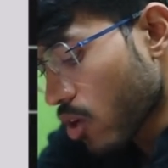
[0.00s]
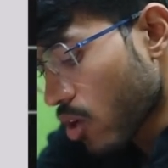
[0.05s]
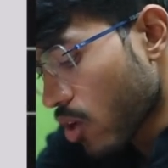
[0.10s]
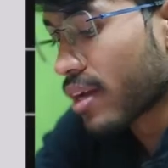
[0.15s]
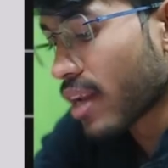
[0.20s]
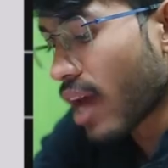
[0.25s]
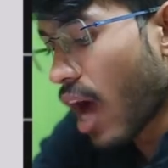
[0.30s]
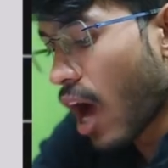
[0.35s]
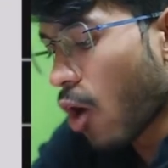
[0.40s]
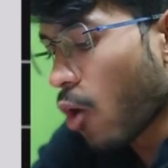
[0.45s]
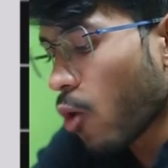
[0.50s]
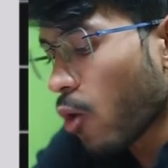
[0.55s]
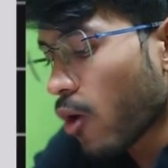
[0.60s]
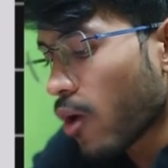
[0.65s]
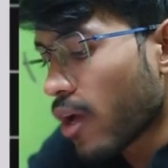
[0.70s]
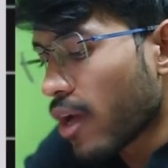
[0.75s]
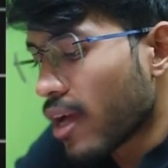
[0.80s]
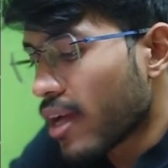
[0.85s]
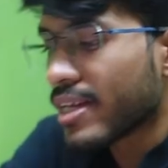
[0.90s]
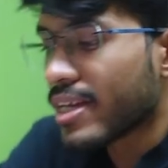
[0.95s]
Now,
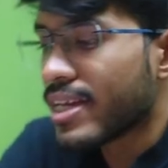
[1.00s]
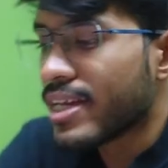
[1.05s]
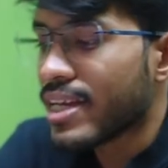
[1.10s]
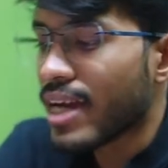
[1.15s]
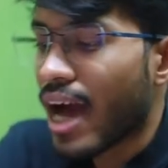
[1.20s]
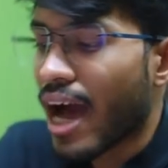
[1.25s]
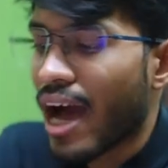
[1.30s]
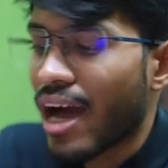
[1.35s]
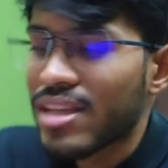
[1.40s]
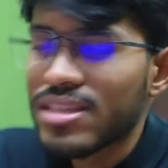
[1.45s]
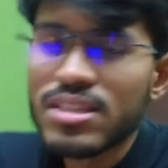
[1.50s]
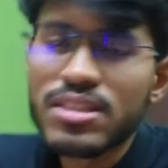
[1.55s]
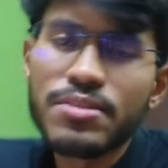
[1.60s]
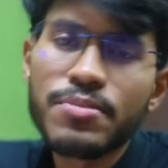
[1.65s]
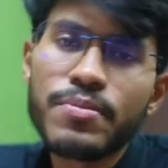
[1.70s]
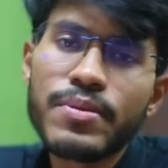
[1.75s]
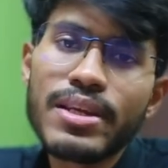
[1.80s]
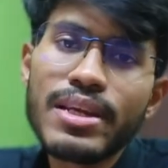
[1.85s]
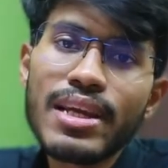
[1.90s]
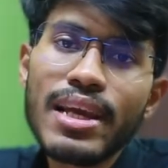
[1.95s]
he asked
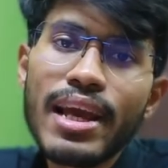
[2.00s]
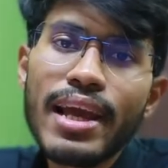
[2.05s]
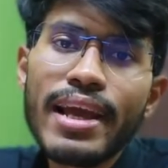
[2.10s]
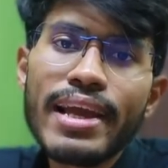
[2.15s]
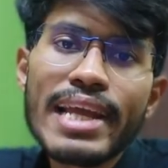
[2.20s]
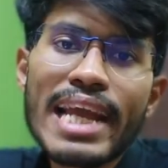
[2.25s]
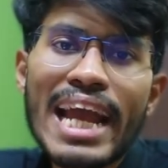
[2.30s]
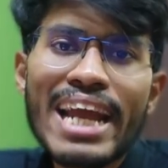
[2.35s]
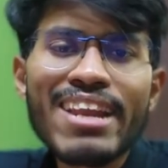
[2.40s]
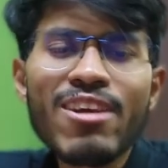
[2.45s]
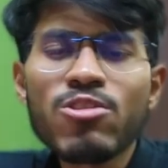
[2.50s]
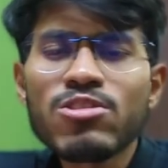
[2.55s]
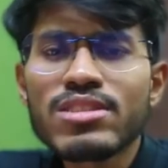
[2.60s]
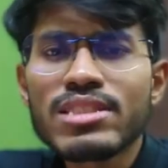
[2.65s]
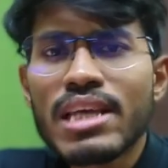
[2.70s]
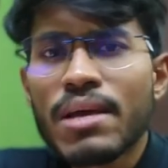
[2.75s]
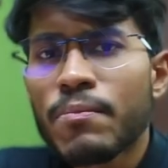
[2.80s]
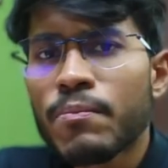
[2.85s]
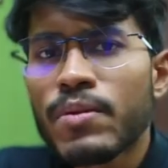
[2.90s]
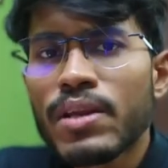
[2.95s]
me, can you
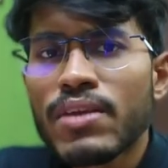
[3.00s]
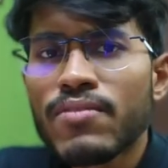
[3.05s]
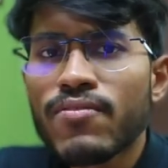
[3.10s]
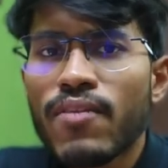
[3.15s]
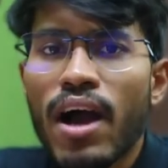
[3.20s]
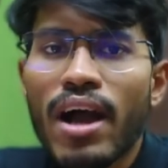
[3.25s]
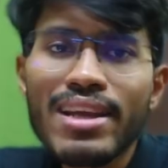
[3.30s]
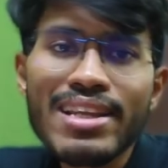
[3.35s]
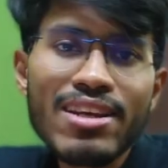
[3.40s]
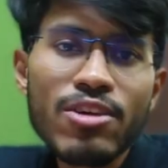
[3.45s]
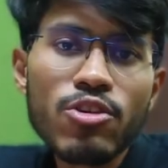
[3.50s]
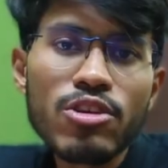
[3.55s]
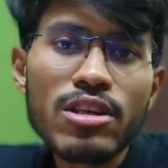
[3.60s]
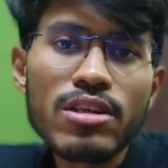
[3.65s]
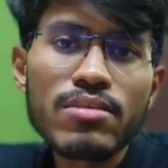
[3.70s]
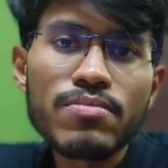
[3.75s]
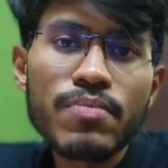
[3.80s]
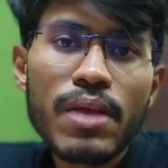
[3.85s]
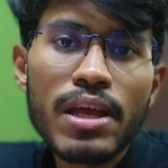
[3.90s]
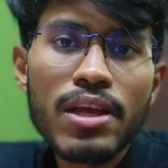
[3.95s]
simplify
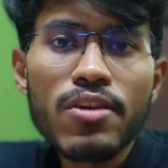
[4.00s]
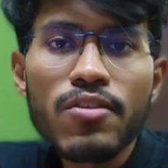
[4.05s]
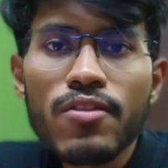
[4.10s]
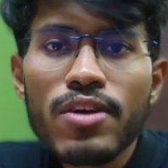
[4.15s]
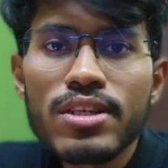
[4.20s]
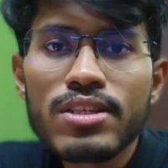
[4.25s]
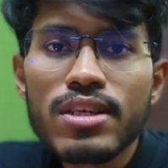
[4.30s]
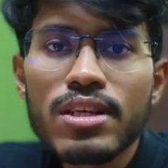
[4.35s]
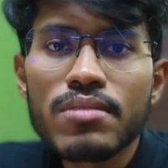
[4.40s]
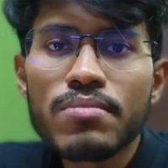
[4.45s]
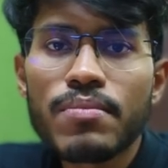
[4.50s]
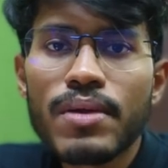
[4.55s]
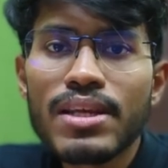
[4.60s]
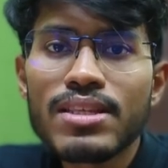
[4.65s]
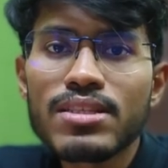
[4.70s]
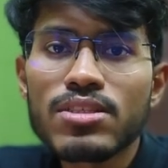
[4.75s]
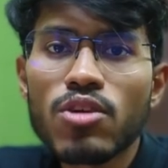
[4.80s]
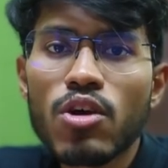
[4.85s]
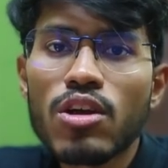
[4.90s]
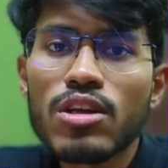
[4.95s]
your equation
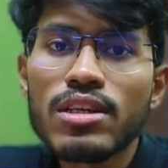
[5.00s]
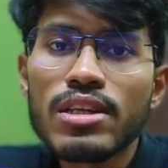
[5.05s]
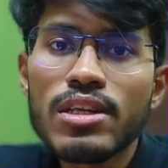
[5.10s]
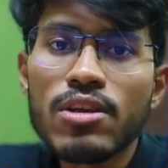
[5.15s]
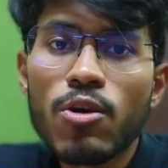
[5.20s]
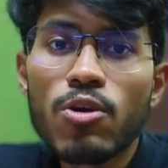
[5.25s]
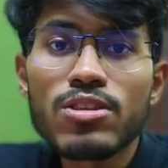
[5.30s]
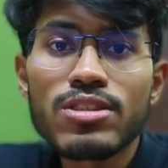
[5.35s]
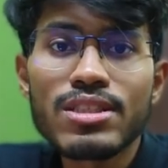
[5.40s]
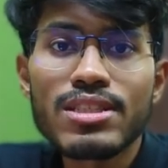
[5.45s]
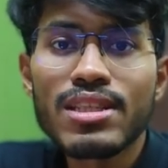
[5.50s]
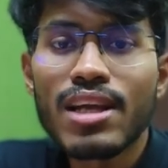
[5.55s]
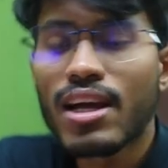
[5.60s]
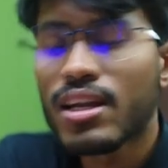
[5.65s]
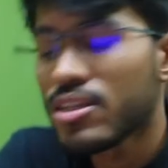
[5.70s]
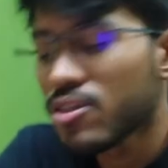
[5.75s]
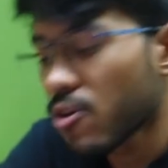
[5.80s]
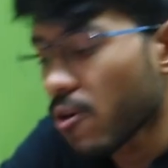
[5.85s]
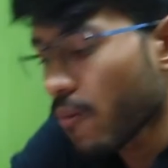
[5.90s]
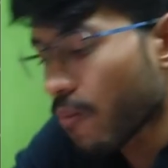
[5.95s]
based on your
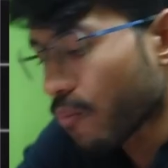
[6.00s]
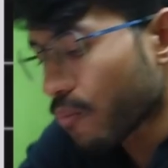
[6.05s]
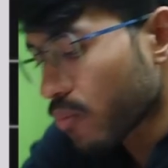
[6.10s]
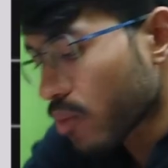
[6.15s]
scenario?